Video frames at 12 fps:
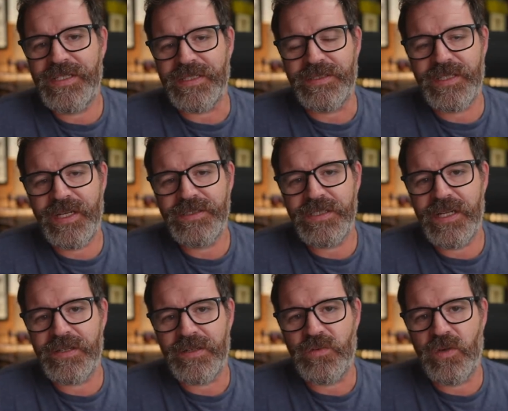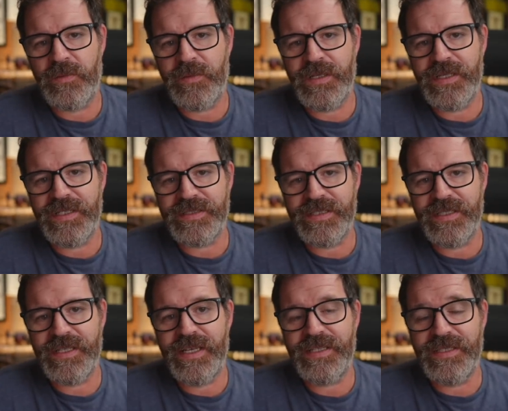to change out equipment is
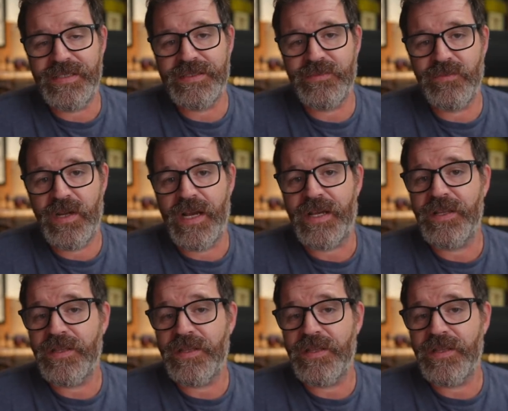in a decent rack.